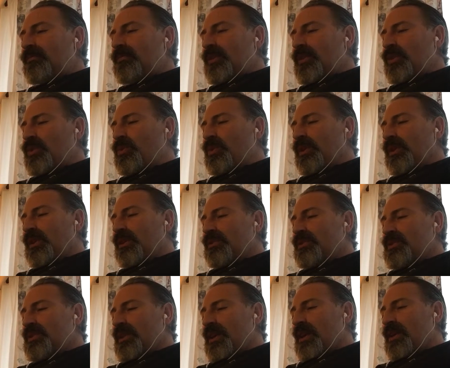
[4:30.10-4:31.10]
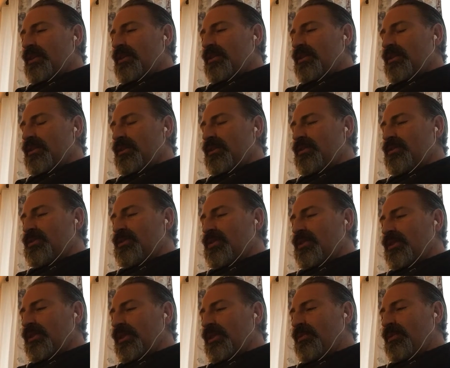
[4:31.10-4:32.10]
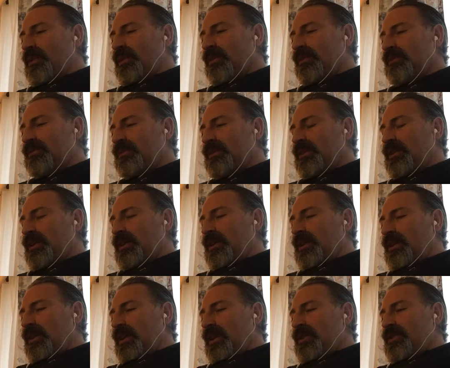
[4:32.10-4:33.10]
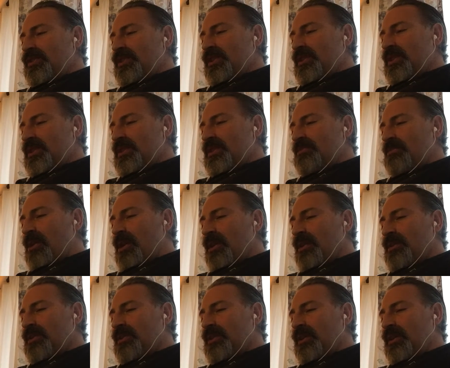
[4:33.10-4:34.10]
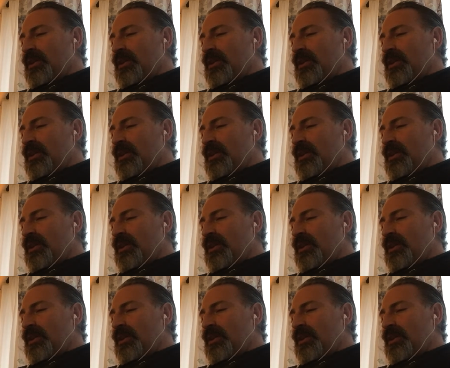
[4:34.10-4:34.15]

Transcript: "You will understand. You certainly will." And Jesus smiles.